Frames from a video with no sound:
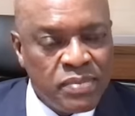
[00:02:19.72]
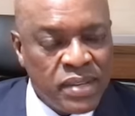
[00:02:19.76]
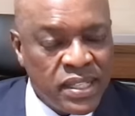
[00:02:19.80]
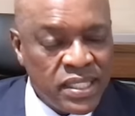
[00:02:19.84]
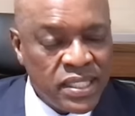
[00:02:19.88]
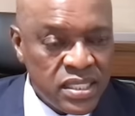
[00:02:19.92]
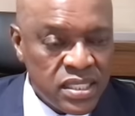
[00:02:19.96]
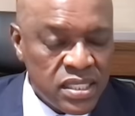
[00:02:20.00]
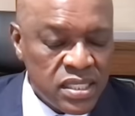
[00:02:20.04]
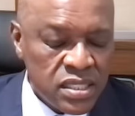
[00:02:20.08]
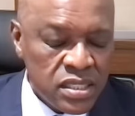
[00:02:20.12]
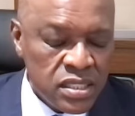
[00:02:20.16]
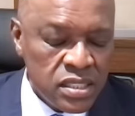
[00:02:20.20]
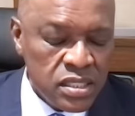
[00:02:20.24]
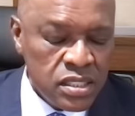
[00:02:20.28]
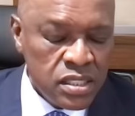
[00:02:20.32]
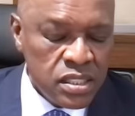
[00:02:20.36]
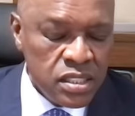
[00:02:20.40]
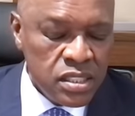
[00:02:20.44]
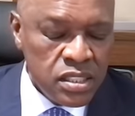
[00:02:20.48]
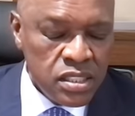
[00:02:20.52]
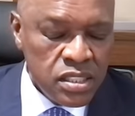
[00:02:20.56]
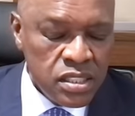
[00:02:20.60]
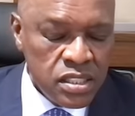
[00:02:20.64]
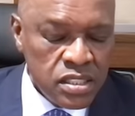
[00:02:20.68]
mass
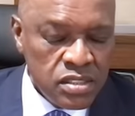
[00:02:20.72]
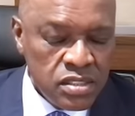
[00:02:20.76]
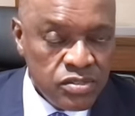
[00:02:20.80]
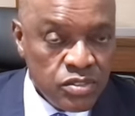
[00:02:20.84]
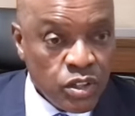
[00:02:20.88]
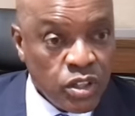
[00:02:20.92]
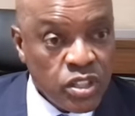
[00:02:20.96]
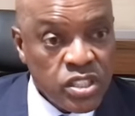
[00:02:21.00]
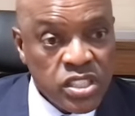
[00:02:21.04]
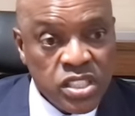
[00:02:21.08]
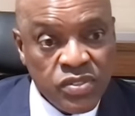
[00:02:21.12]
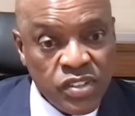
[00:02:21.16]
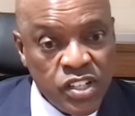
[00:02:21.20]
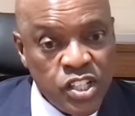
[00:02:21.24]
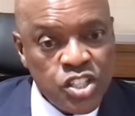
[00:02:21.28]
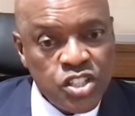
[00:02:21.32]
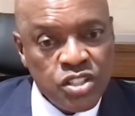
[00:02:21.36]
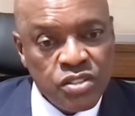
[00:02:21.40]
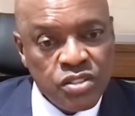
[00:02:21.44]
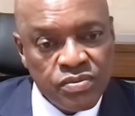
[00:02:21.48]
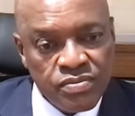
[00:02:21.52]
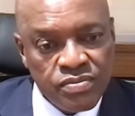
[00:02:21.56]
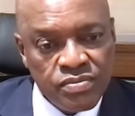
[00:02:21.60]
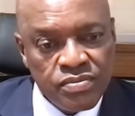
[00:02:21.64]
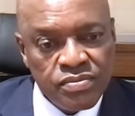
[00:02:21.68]
for
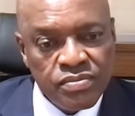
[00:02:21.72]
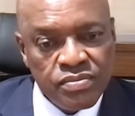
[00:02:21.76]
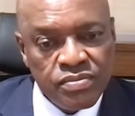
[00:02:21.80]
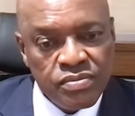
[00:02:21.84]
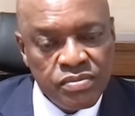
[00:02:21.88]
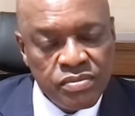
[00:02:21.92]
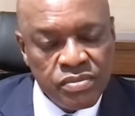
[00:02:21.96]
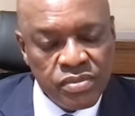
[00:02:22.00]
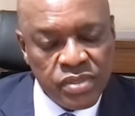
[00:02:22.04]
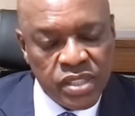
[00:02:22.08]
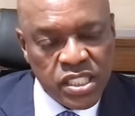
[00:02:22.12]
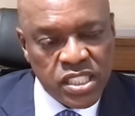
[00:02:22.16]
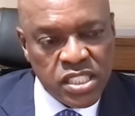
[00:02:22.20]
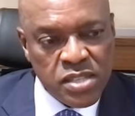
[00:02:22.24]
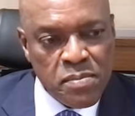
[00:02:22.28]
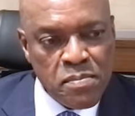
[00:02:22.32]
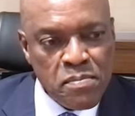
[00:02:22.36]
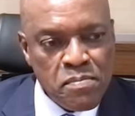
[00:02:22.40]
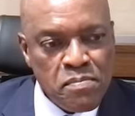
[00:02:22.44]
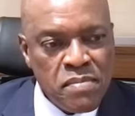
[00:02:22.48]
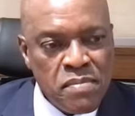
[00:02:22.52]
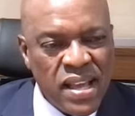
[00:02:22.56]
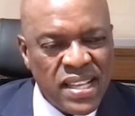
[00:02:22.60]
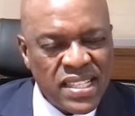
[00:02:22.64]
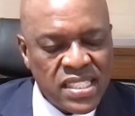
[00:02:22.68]
conservation. That's a
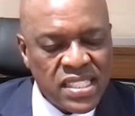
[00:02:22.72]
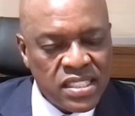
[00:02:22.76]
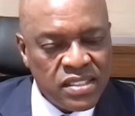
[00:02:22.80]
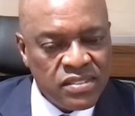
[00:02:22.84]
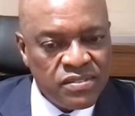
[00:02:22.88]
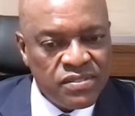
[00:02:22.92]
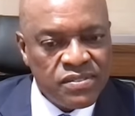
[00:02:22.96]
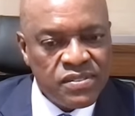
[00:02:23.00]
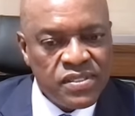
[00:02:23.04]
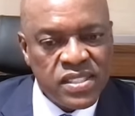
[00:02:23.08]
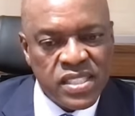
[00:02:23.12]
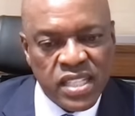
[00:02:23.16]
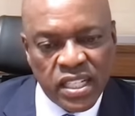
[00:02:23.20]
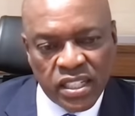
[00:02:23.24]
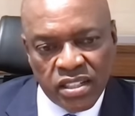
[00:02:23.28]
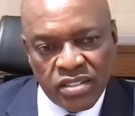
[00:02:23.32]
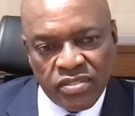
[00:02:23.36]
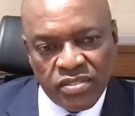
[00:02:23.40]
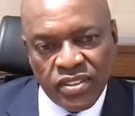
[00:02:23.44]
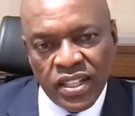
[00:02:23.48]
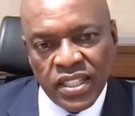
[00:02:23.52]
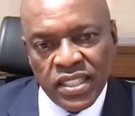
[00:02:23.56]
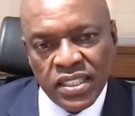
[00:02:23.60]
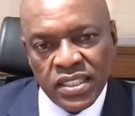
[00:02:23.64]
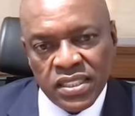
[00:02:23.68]
massive
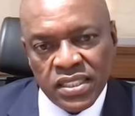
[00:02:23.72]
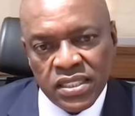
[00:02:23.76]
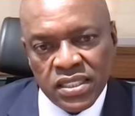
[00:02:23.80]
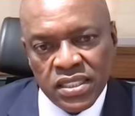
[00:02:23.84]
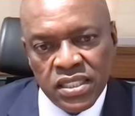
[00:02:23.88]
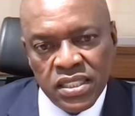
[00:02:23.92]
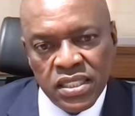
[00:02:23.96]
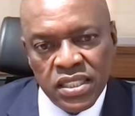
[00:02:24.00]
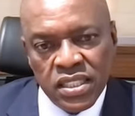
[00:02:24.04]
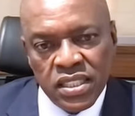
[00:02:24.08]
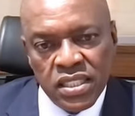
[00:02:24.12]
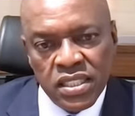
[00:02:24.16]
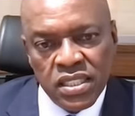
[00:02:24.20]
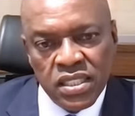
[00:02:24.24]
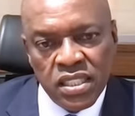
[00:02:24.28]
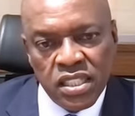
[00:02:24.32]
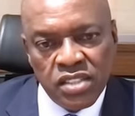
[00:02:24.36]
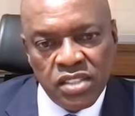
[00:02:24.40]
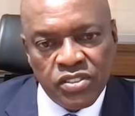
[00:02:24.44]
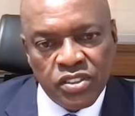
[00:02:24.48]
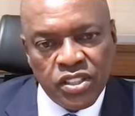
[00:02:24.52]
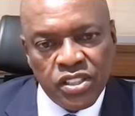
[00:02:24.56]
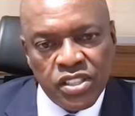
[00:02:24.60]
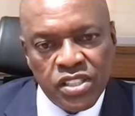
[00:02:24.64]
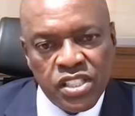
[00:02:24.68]
sacrifice.
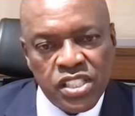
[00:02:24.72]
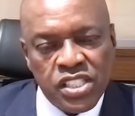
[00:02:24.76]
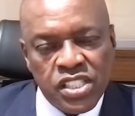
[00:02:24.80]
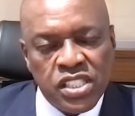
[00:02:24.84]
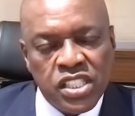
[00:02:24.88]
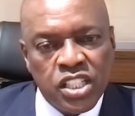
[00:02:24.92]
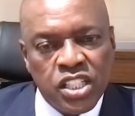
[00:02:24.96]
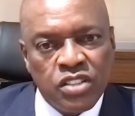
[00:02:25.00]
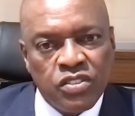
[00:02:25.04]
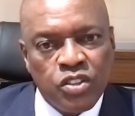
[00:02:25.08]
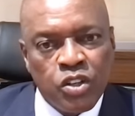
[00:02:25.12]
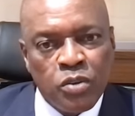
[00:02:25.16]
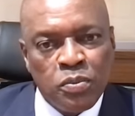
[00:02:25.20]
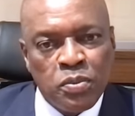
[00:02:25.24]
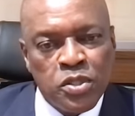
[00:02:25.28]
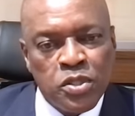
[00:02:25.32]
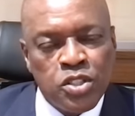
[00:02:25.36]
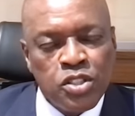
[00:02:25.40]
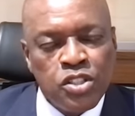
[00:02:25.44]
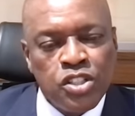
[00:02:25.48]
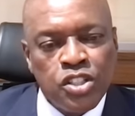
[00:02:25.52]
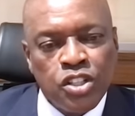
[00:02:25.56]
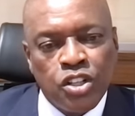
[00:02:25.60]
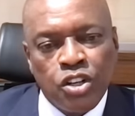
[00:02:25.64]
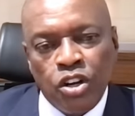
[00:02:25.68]
If you can just think of the
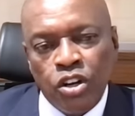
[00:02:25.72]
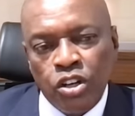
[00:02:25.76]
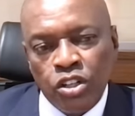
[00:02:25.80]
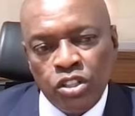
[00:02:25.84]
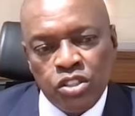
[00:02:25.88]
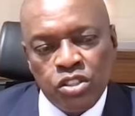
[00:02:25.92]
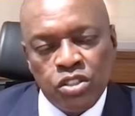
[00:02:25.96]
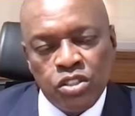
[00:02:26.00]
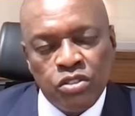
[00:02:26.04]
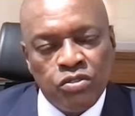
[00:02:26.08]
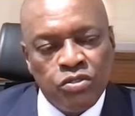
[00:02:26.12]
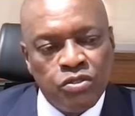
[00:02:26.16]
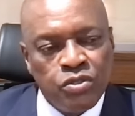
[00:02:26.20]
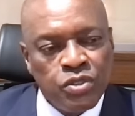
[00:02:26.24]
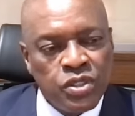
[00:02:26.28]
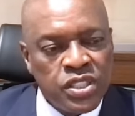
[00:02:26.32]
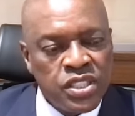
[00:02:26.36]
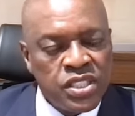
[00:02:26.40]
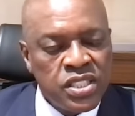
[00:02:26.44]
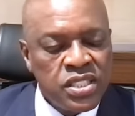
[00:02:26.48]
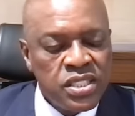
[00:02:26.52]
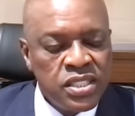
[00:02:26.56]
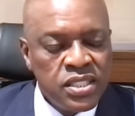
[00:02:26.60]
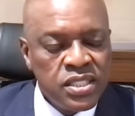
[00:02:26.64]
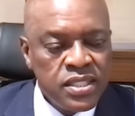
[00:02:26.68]
opportunity cost of
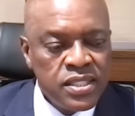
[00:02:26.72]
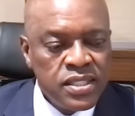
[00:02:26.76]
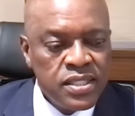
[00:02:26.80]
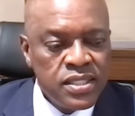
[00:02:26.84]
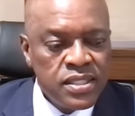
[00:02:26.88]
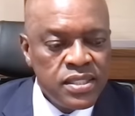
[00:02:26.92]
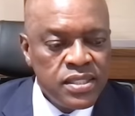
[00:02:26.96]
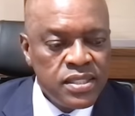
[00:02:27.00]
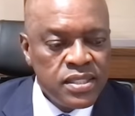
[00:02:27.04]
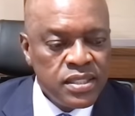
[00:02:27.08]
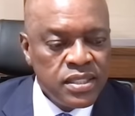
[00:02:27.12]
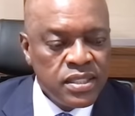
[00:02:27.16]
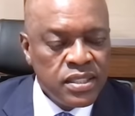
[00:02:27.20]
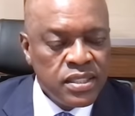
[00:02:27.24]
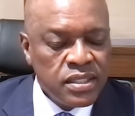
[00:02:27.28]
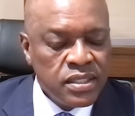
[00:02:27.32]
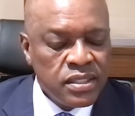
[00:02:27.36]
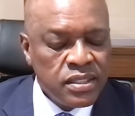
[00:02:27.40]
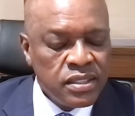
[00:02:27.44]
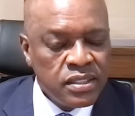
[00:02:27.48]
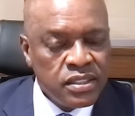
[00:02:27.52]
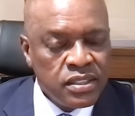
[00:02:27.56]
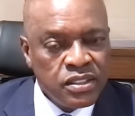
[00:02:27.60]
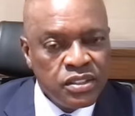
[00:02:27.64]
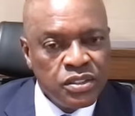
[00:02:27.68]
what uh,
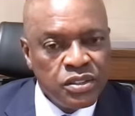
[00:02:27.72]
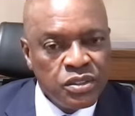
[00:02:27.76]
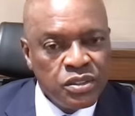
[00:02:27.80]
you